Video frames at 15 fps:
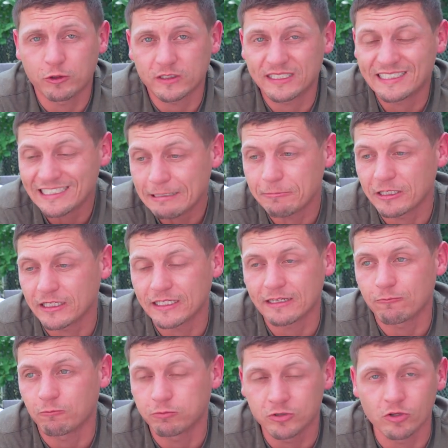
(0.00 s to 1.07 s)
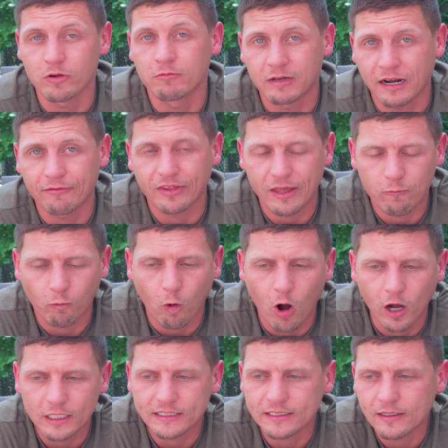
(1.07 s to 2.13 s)
seemingly doing whatever they
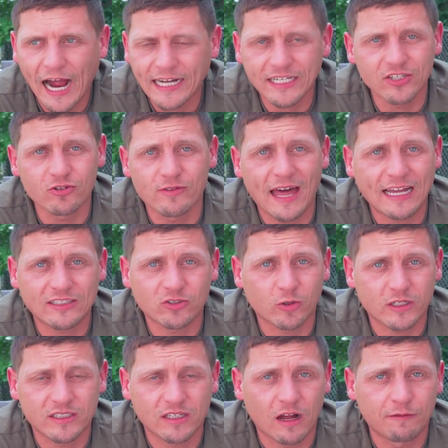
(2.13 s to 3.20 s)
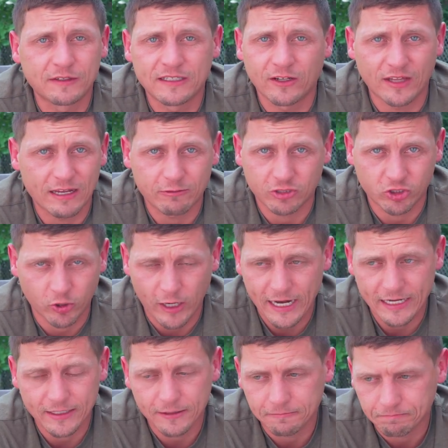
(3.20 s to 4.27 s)
want, I didn't do that sort of stuff until they were
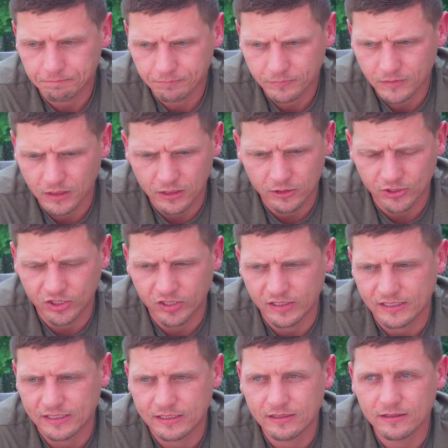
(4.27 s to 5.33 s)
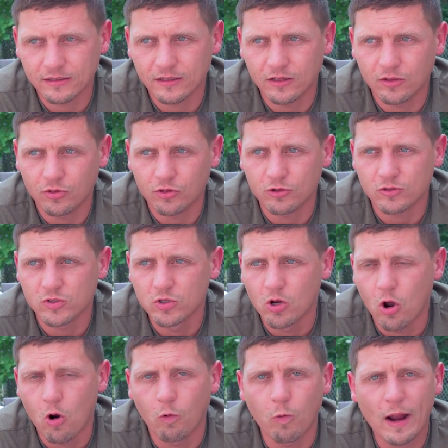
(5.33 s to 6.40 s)
trained. There's
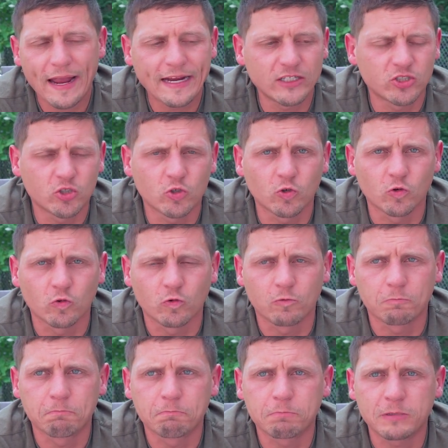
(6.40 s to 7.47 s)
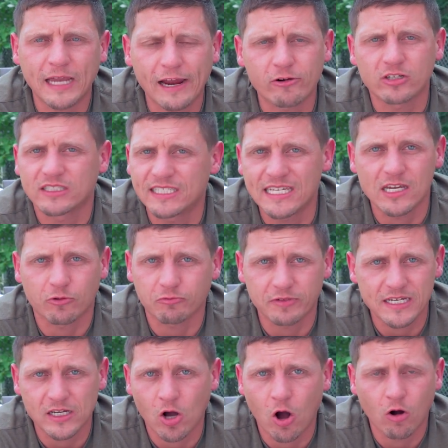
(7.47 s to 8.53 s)
no way to guarantee a
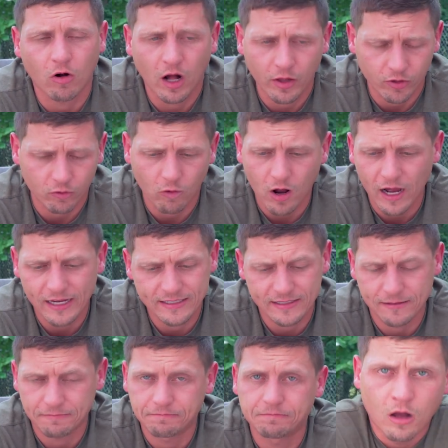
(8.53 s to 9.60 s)
recall otherwise.